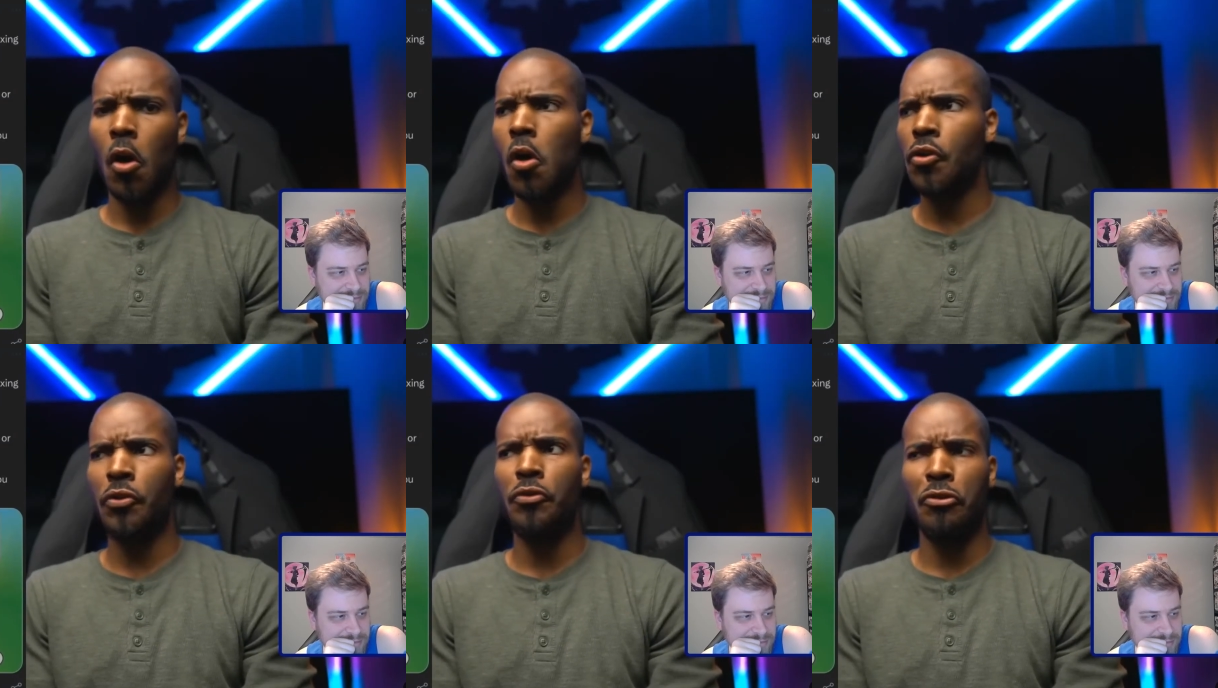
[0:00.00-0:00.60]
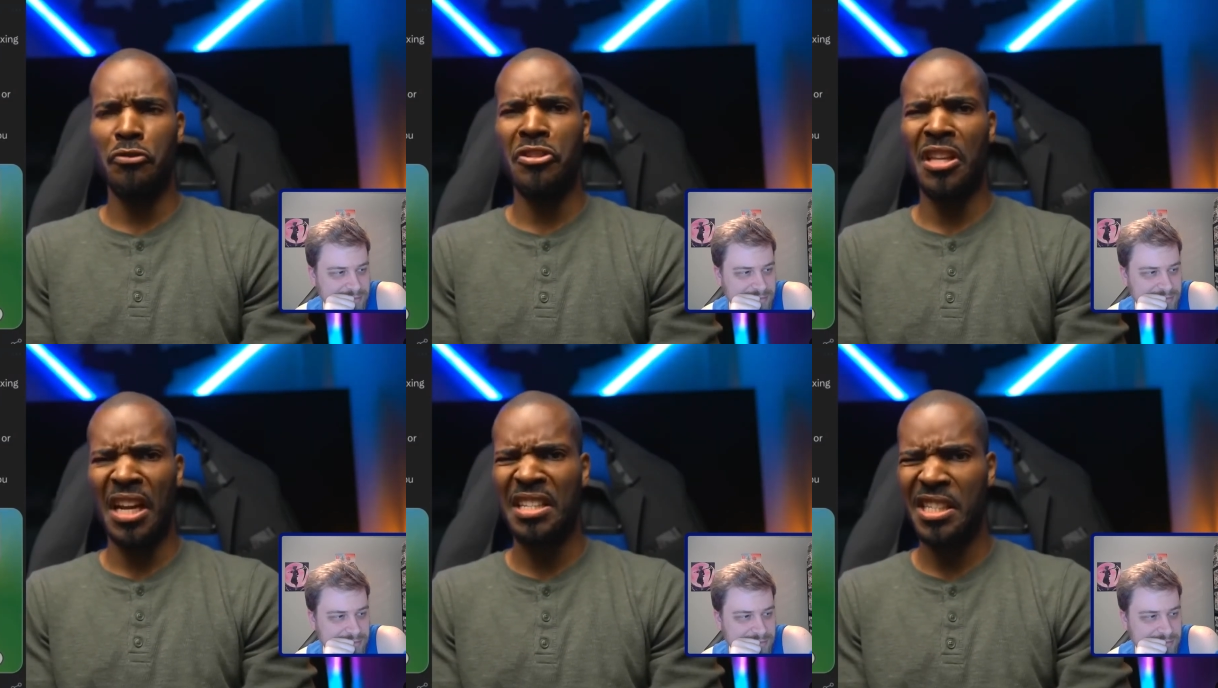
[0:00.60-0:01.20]
Speaker 1: Also, news
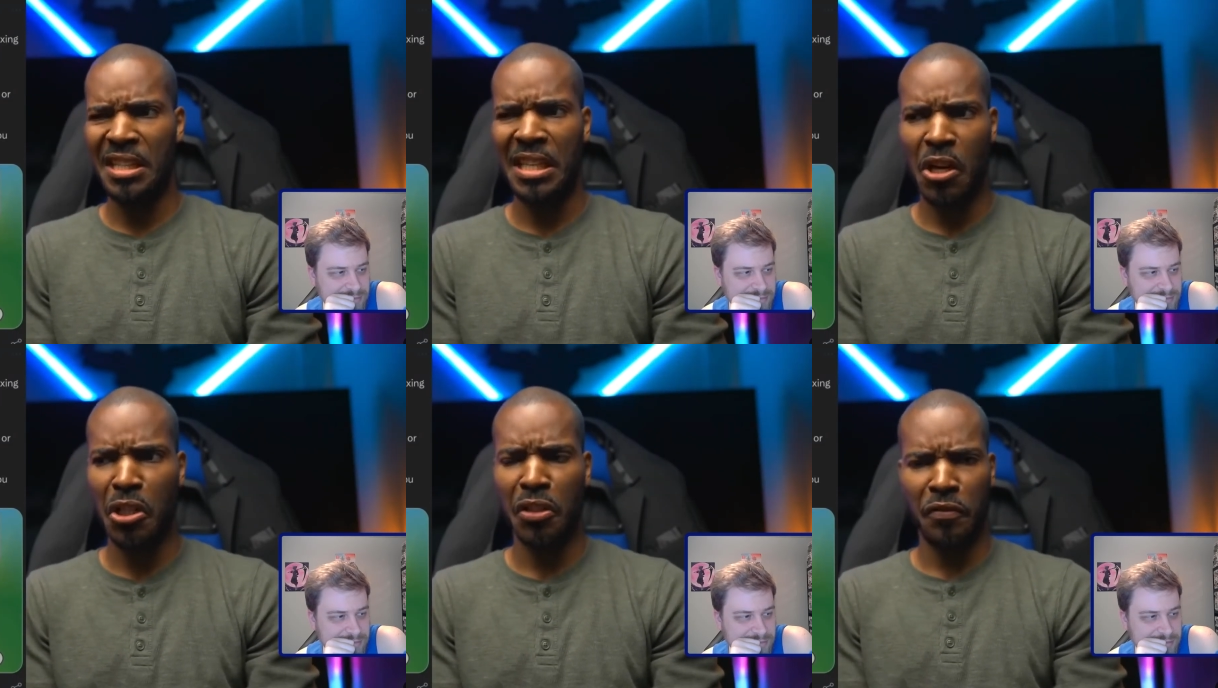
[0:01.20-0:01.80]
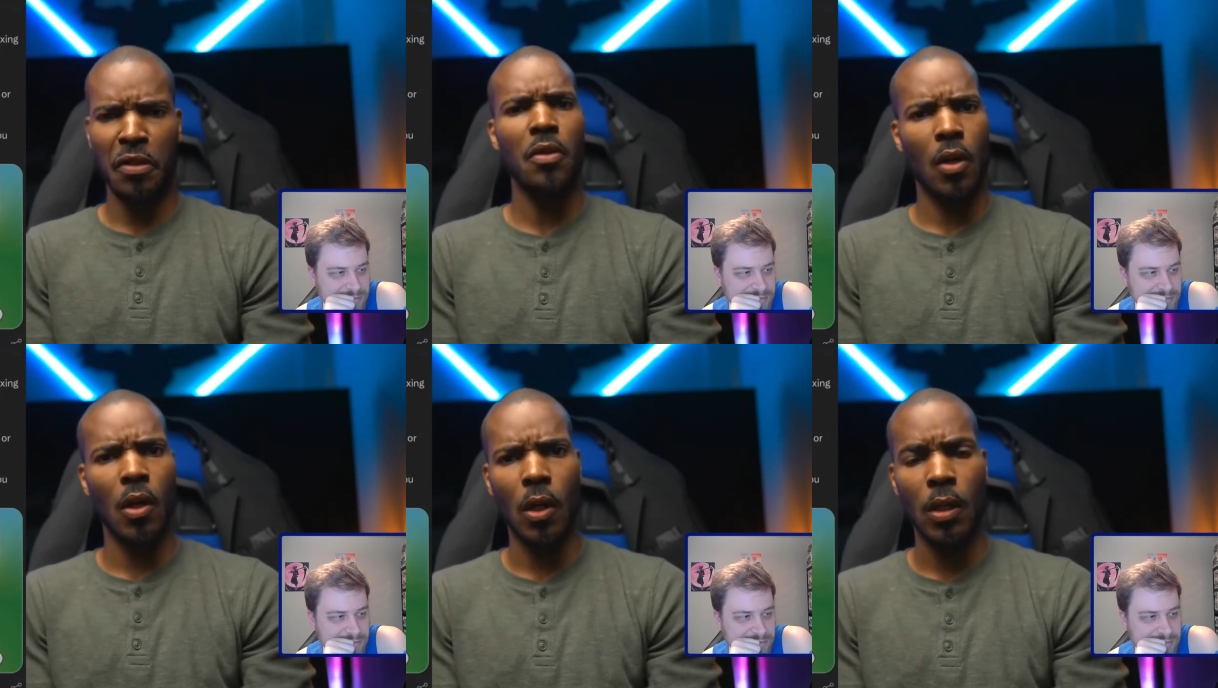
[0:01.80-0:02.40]
that I said that on the
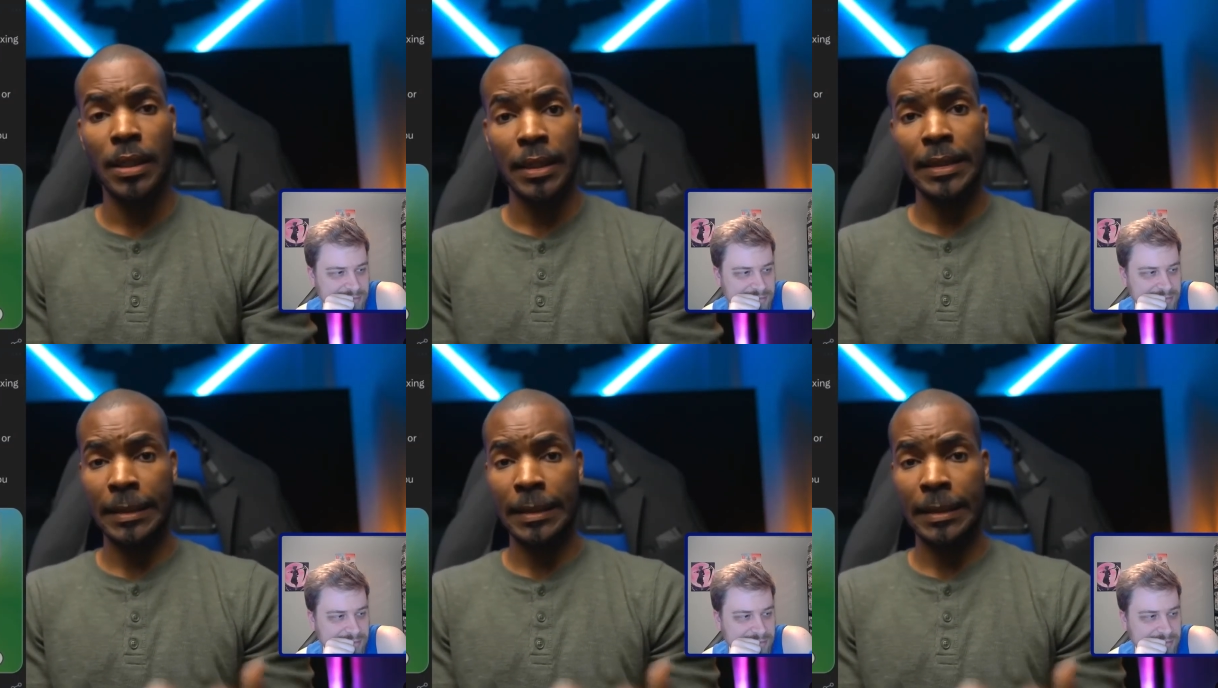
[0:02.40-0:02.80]
phone call.